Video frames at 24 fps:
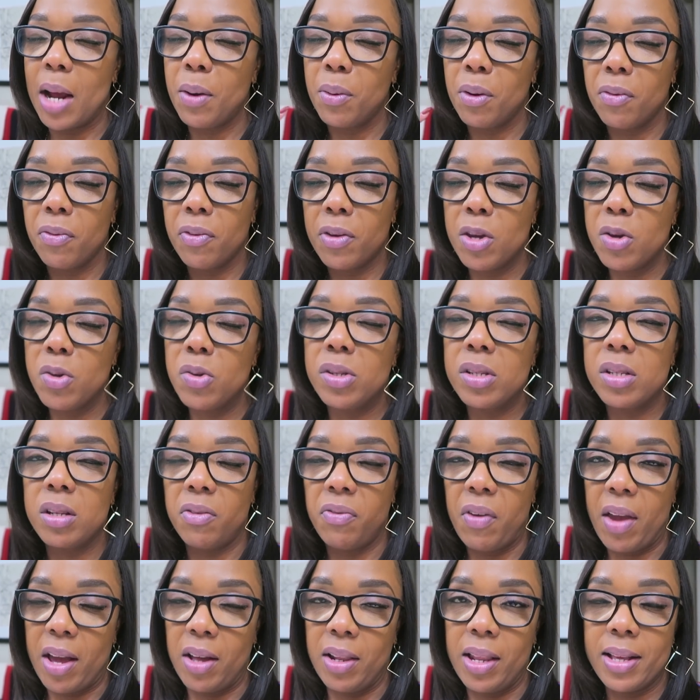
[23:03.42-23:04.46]
I refuse to
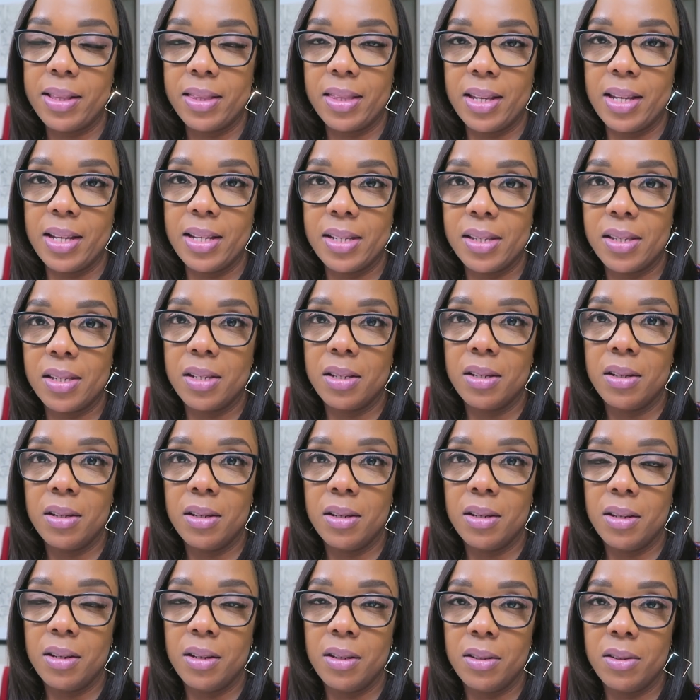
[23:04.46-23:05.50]
fail at this
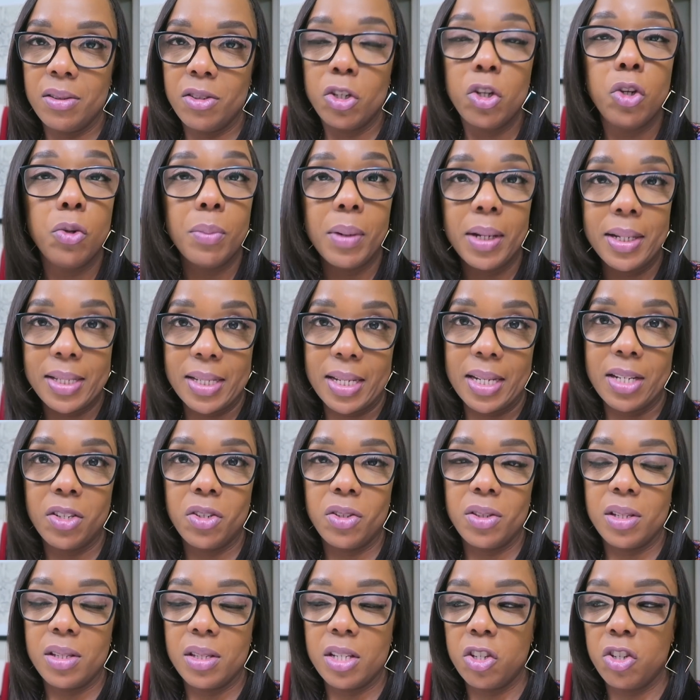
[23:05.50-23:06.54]
2 months
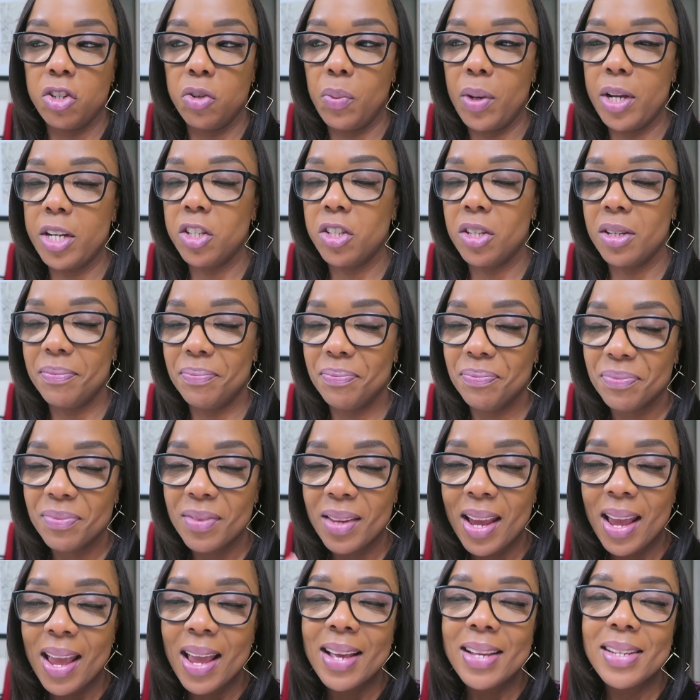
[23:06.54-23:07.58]
into the situation.
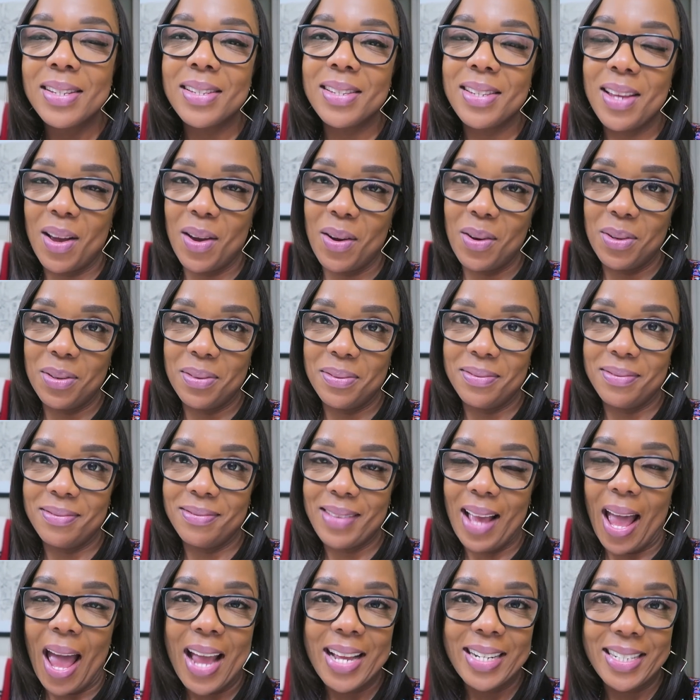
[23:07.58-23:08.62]
So
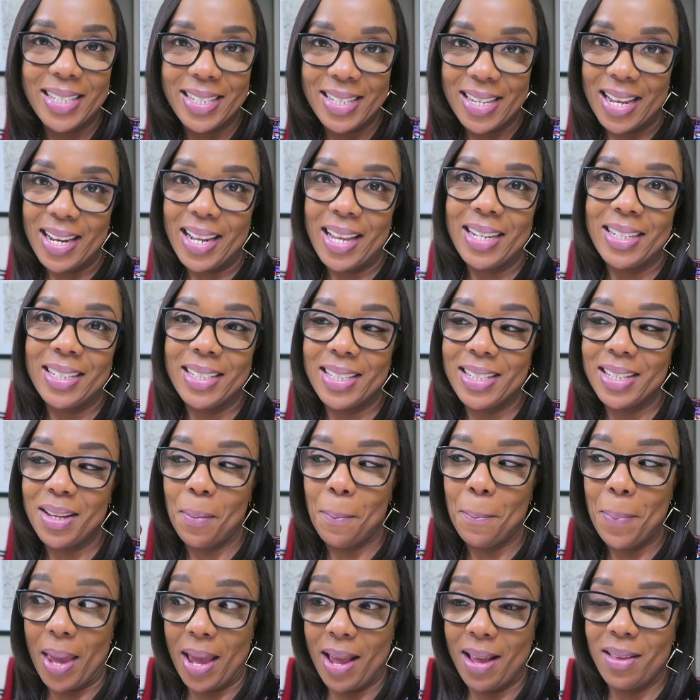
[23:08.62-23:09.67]
I didn't
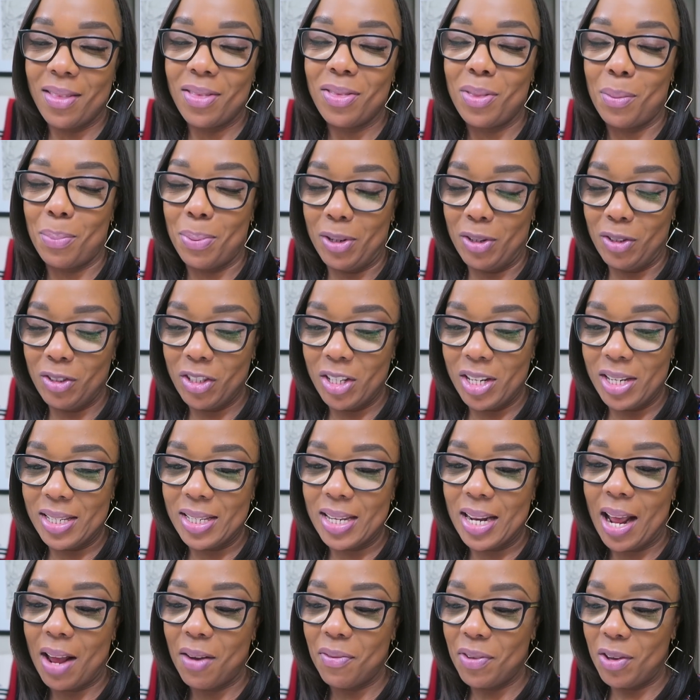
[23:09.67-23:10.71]
make the purchase,
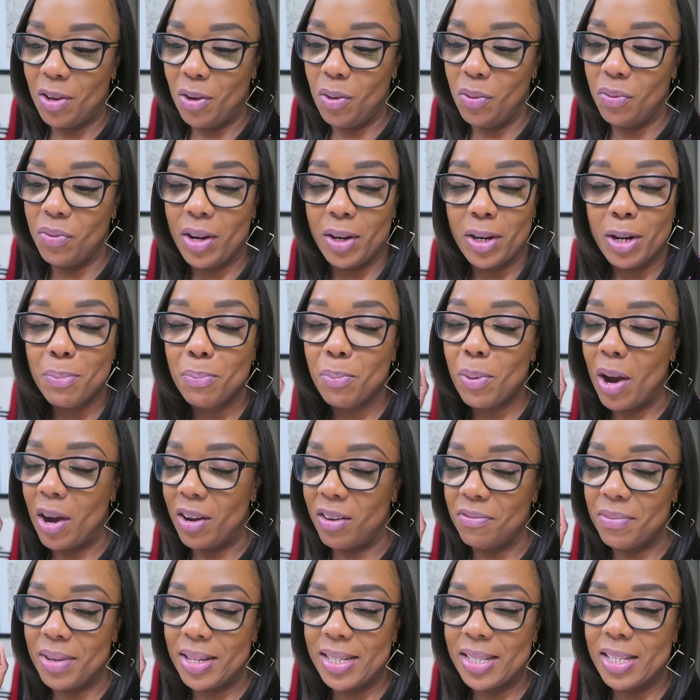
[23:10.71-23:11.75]
and I feel very
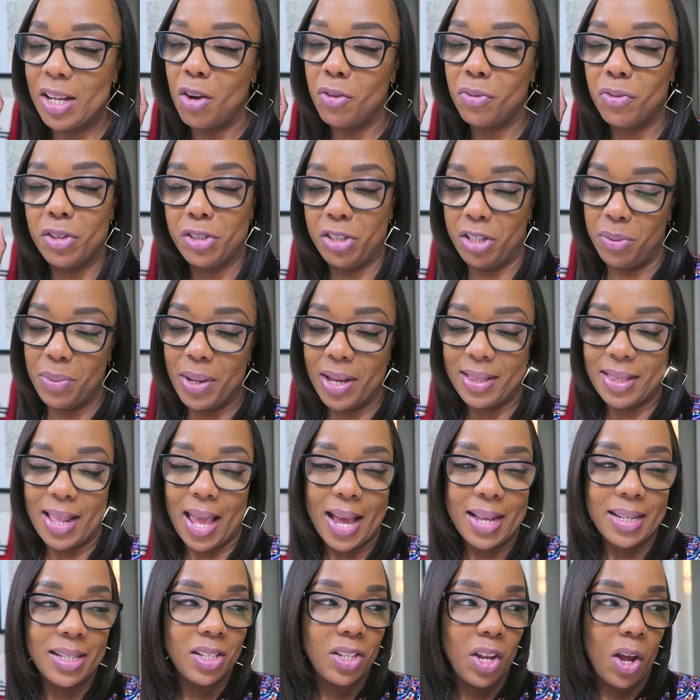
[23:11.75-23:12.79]
proud of myself for doing
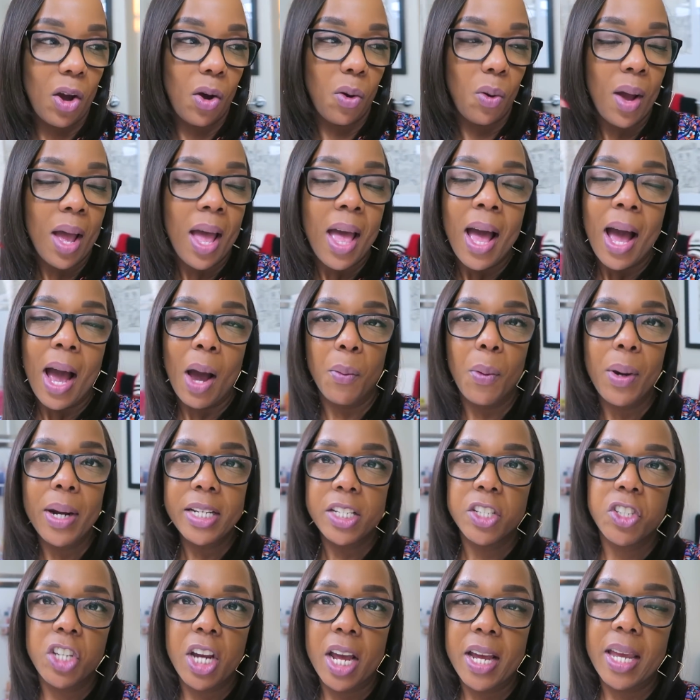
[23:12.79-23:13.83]
that. So I
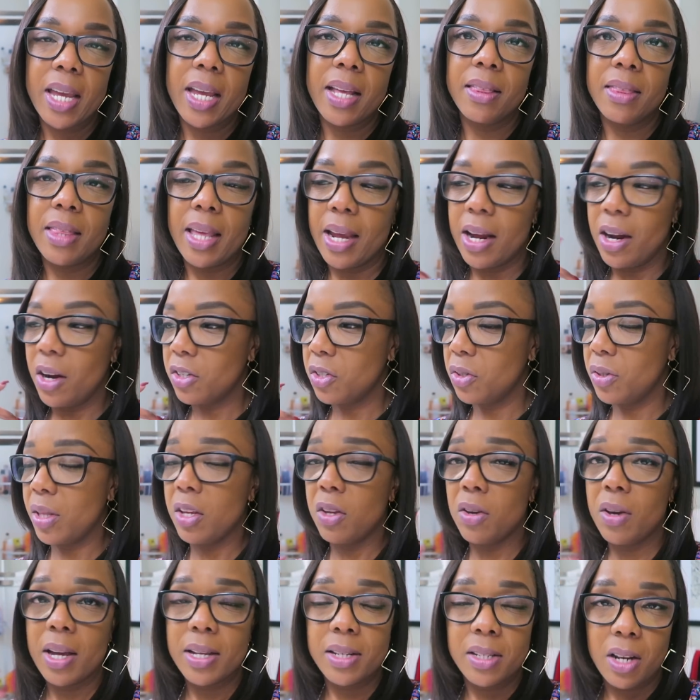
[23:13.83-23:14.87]
wanted to check in there so that
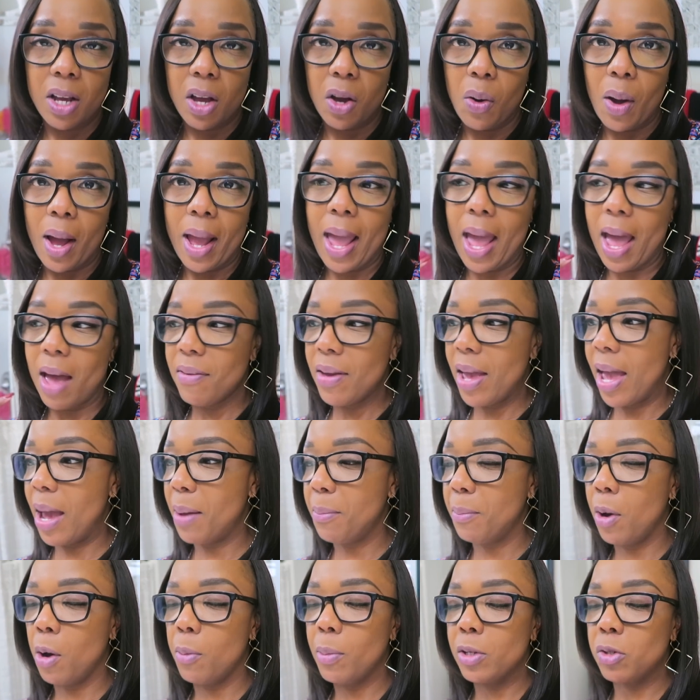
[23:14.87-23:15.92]
you guys know I have
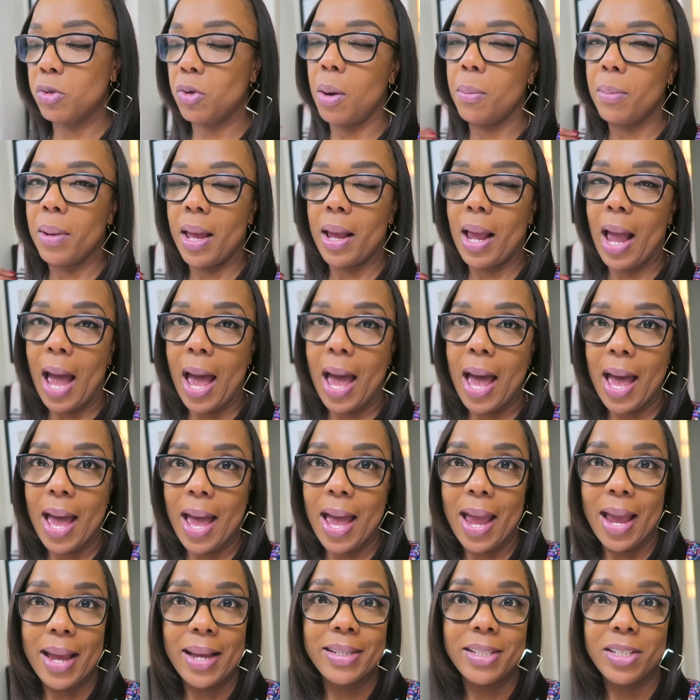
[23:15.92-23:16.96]
had moments where I'm like,
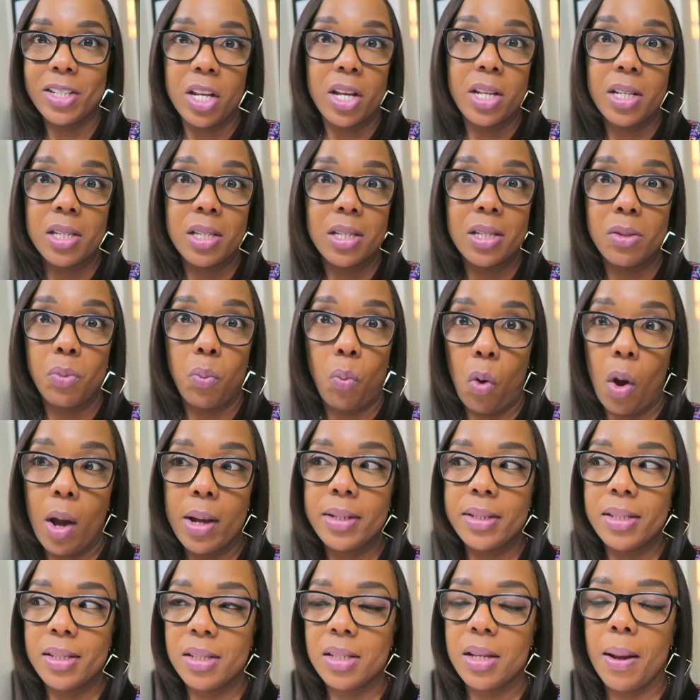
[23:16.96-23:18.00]
I just
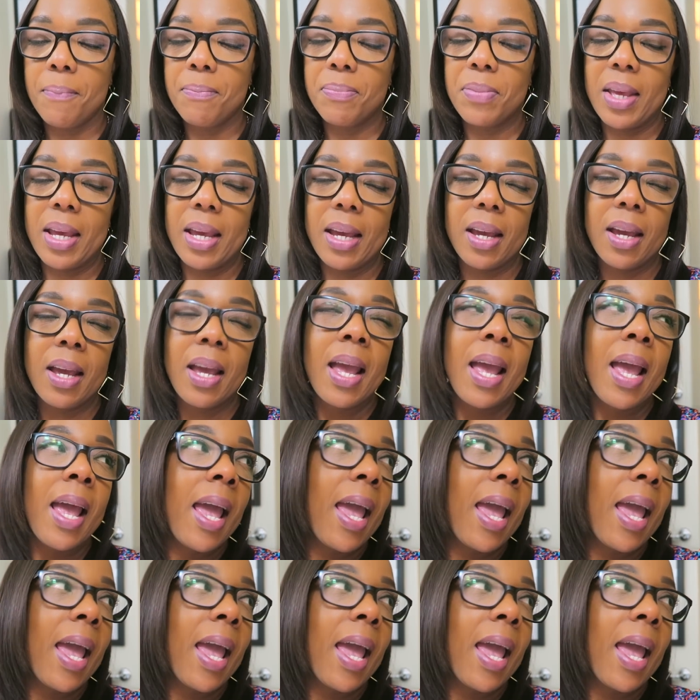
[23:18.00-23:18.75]
want something.